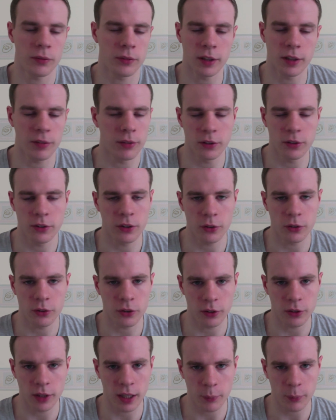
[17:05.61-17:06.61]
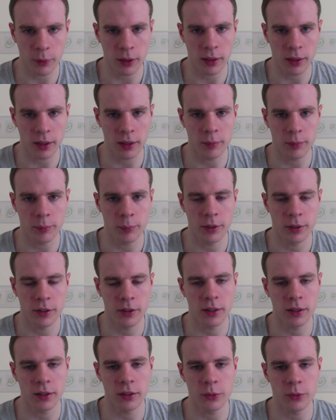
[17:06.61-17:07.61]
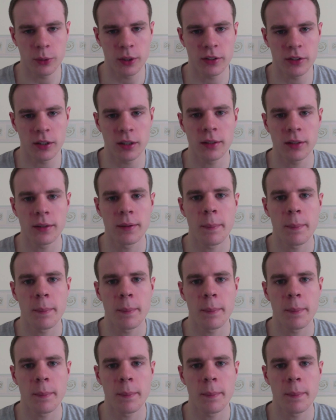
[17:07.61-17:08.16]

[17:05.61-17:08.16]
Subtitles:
different social networking, particularly Twitter.